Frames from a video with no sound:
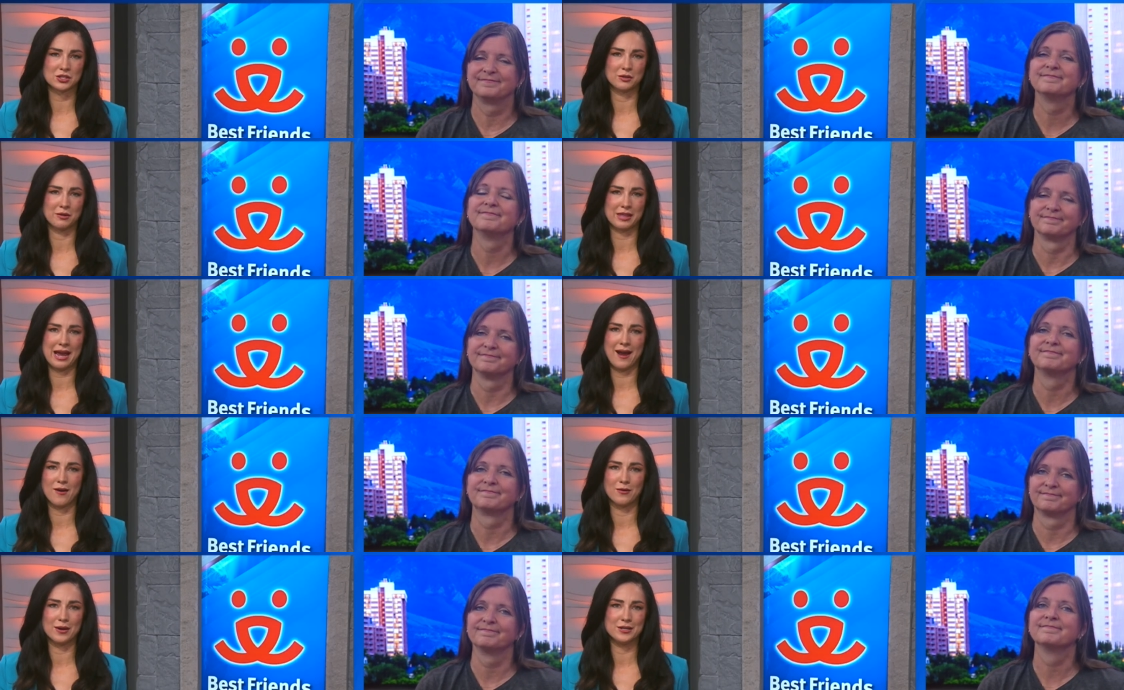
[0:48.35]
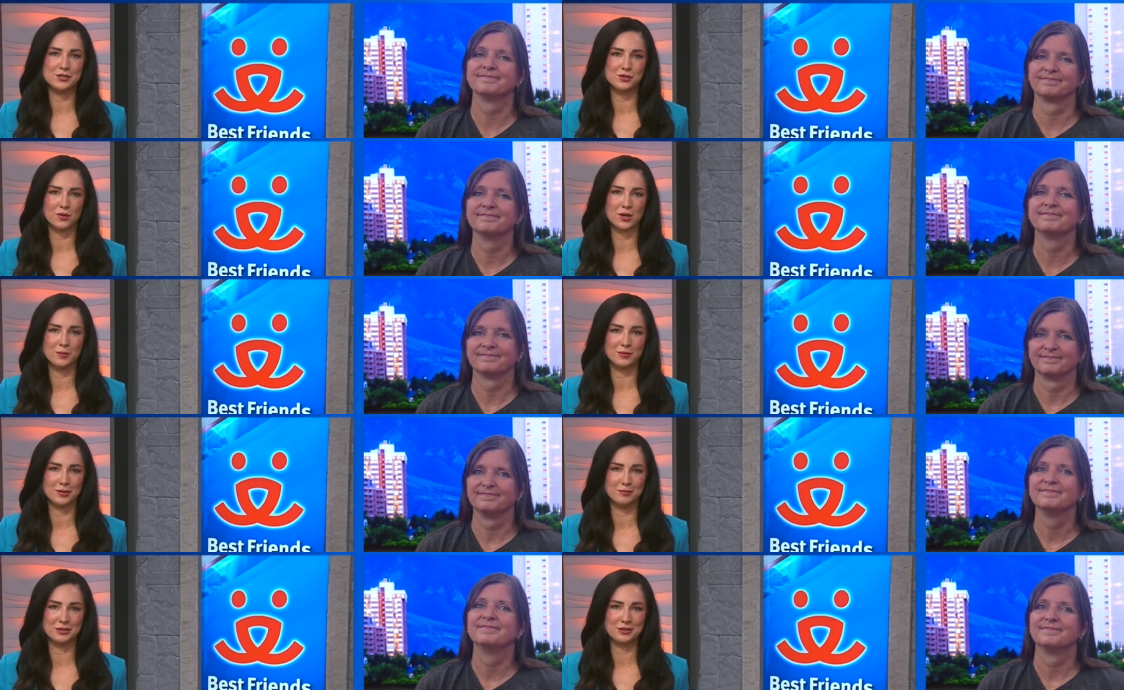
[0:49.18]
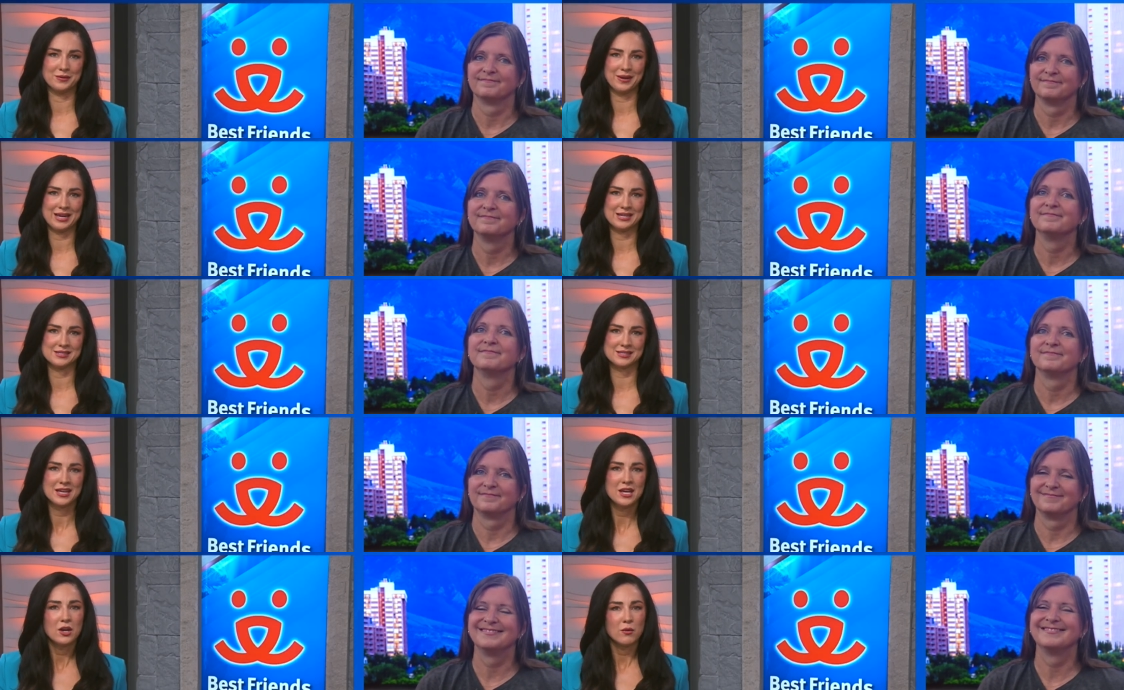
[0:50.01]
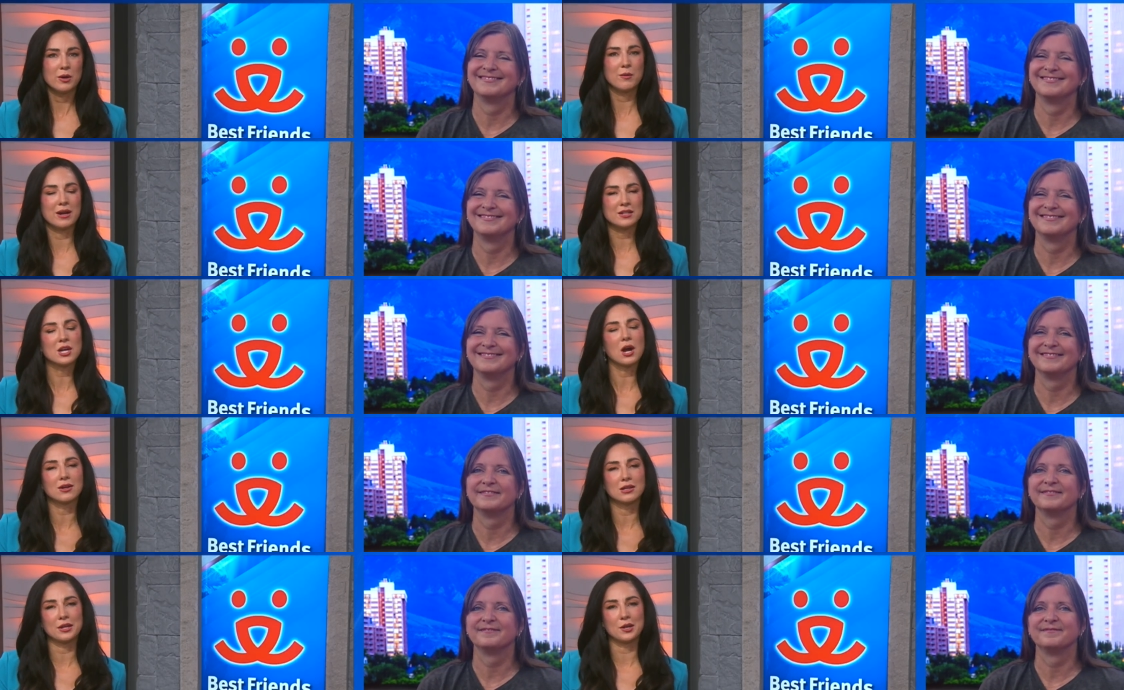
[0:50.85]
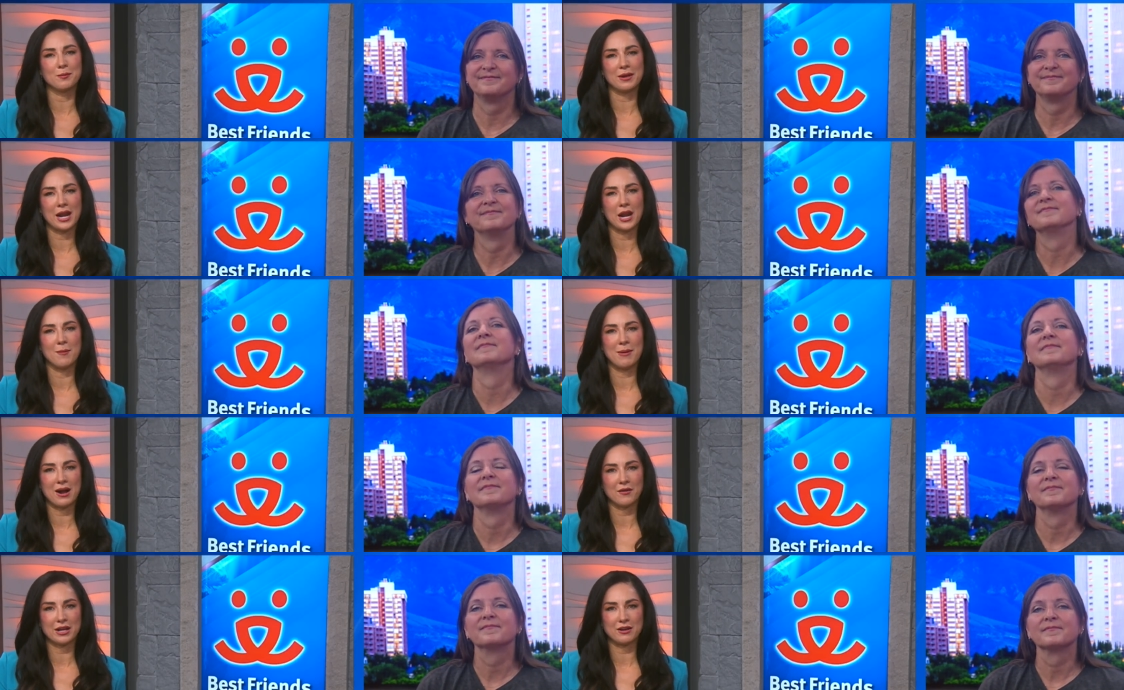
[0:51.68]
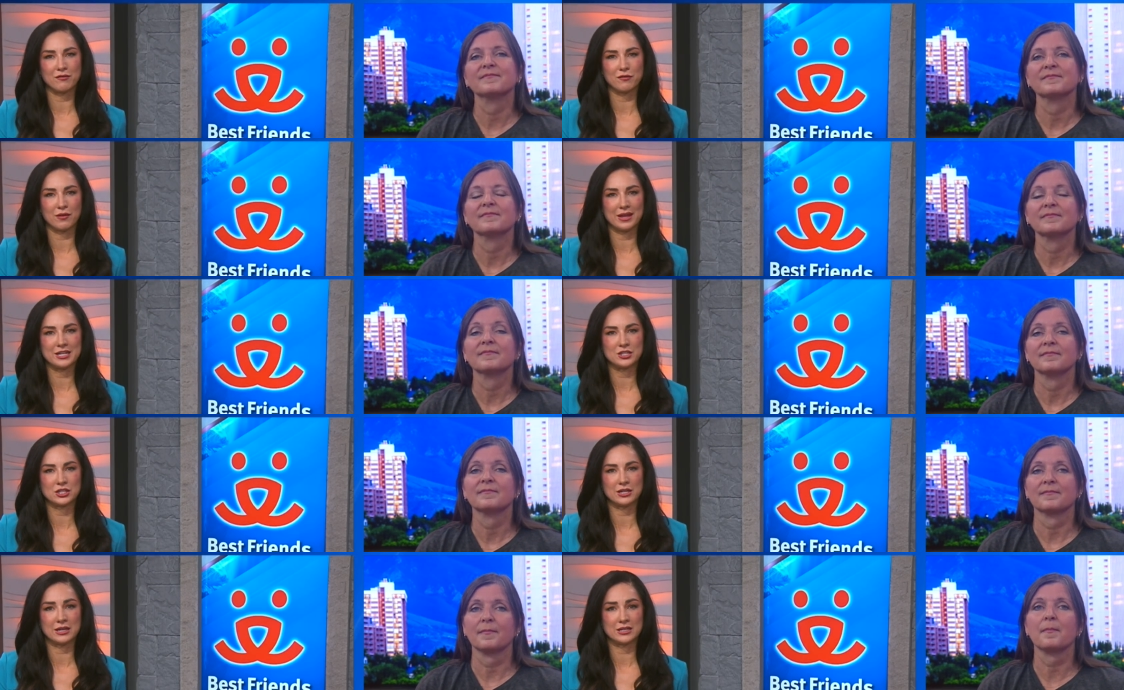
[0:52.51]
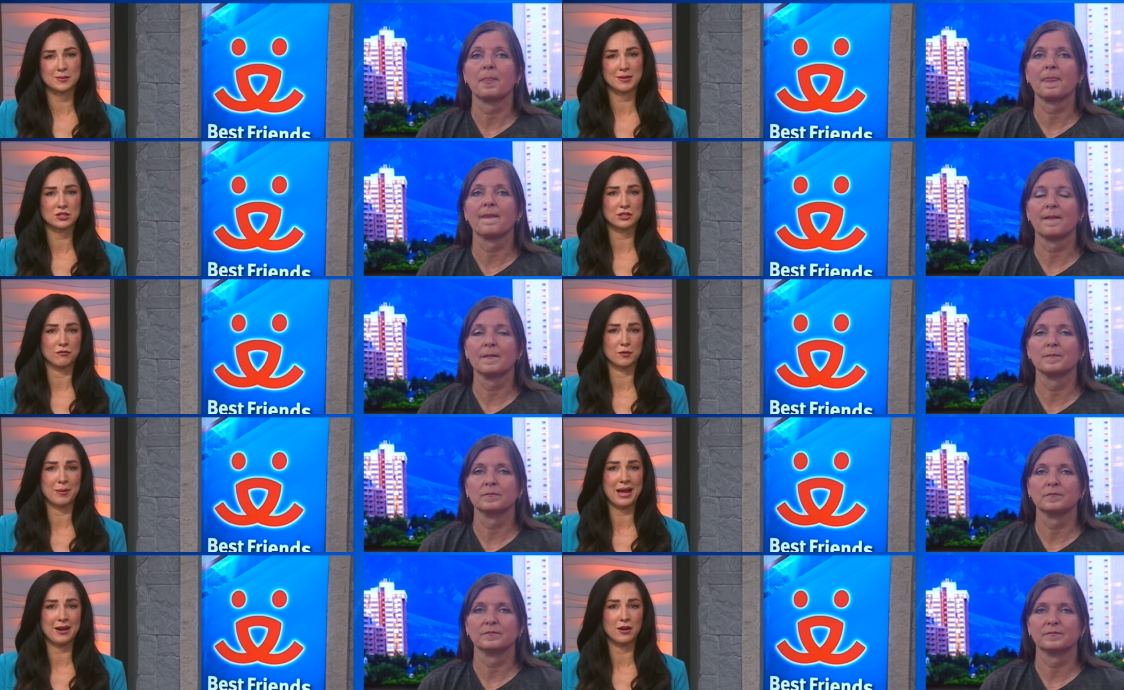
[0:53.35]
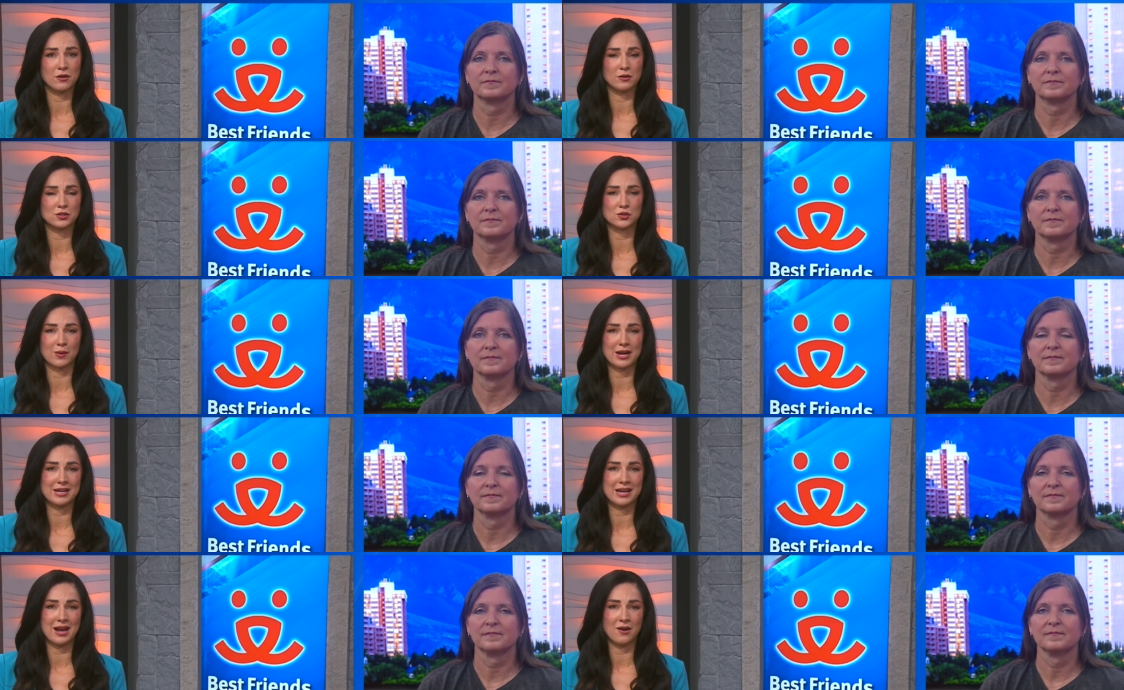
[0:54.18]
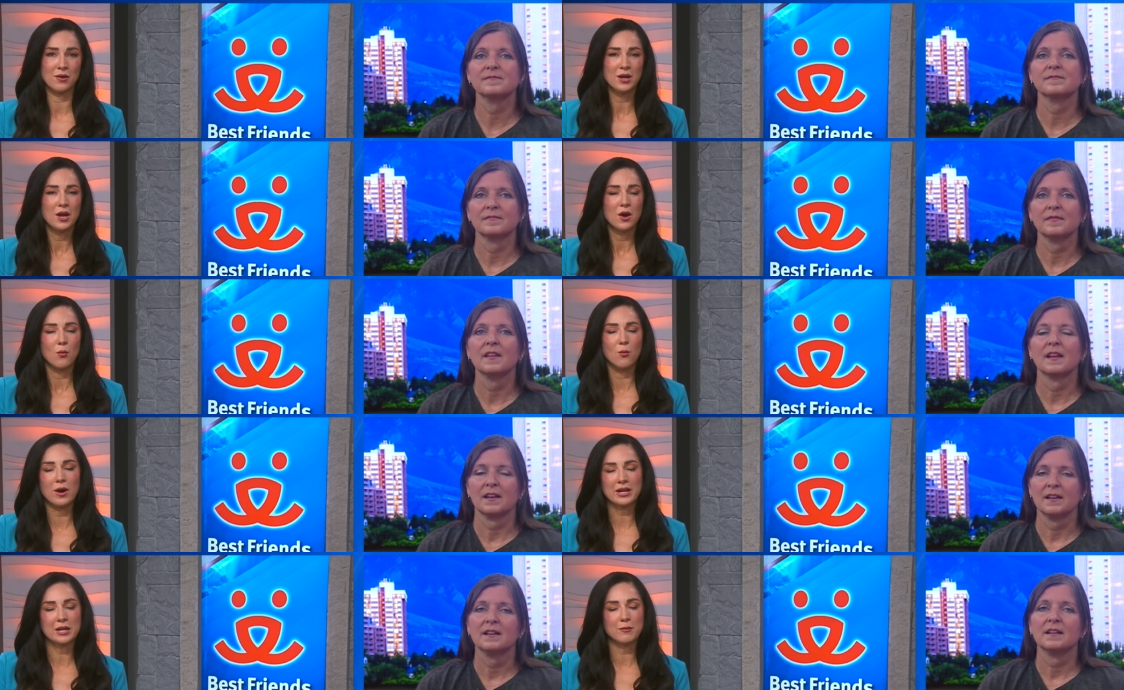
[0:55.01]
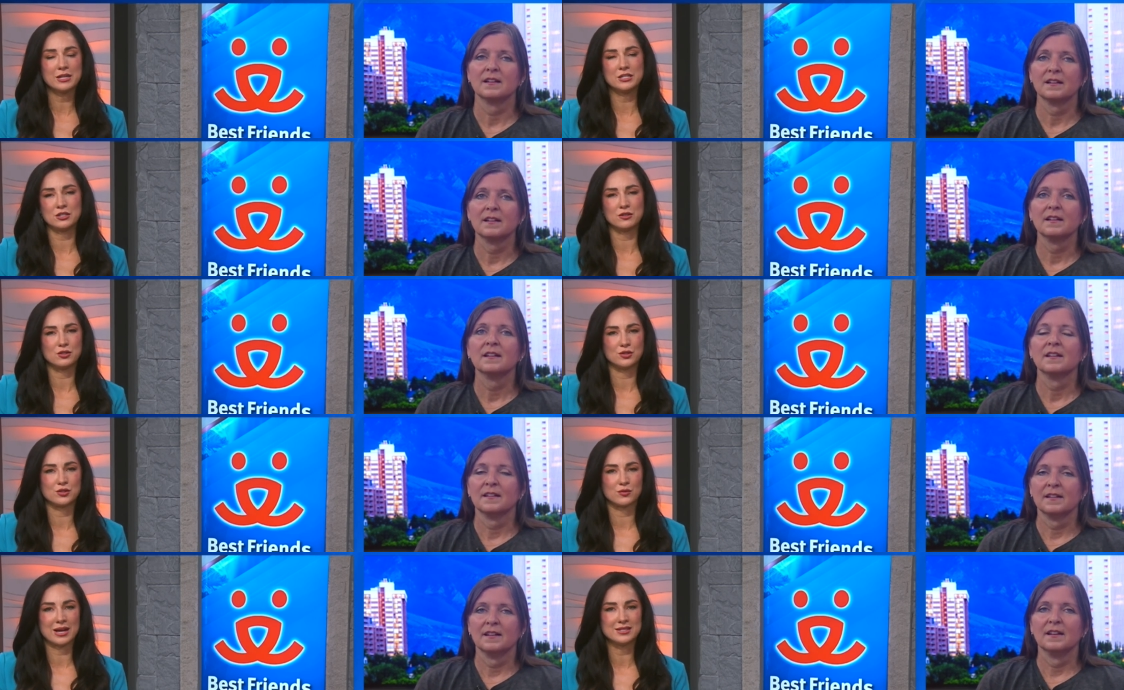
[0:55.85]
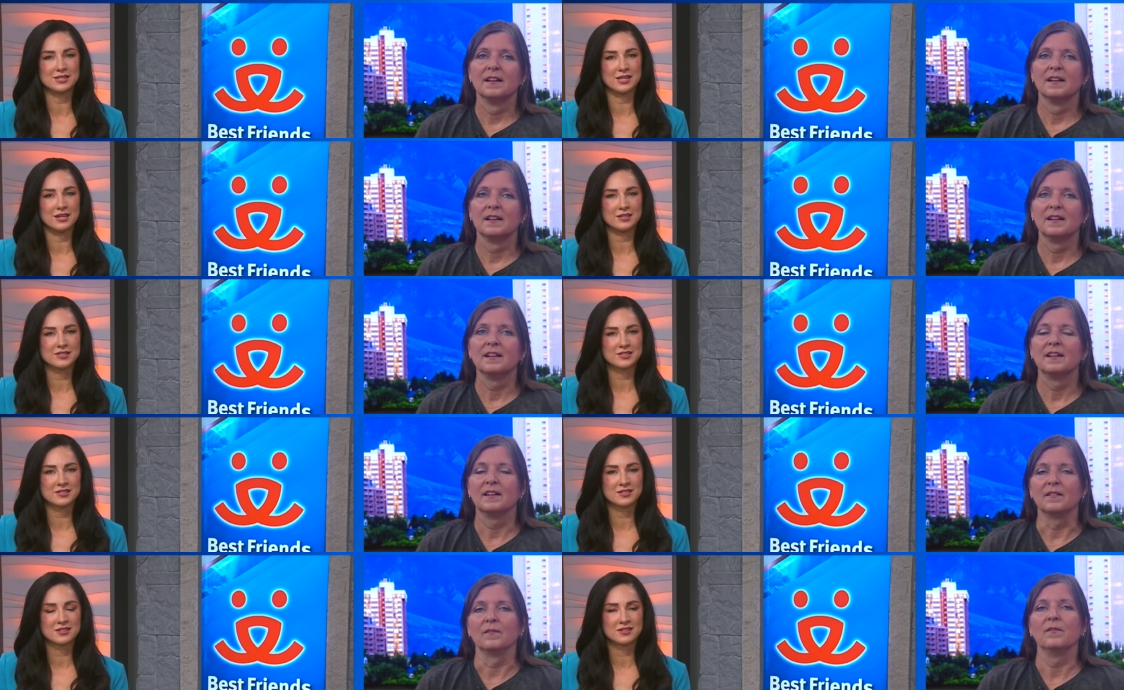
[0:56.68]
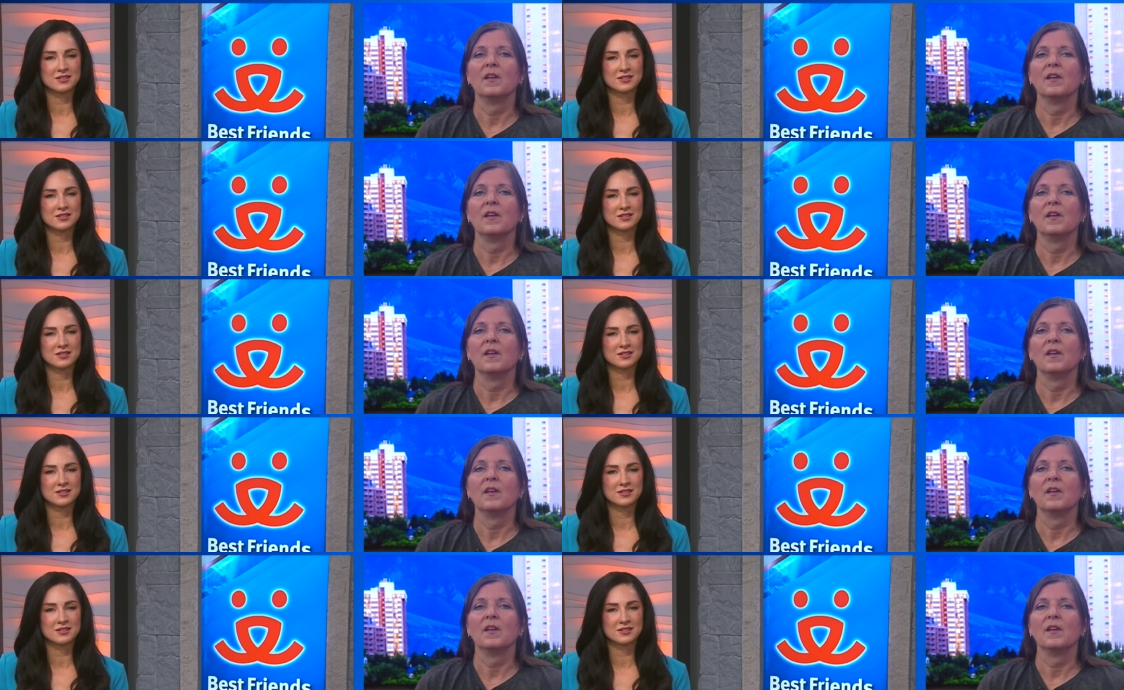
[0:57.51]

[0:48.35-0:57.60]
Speaker 1: with how adorable Blue is. We want to talk a little bit about inflation, especially for pet owners right now. What can we do to address this?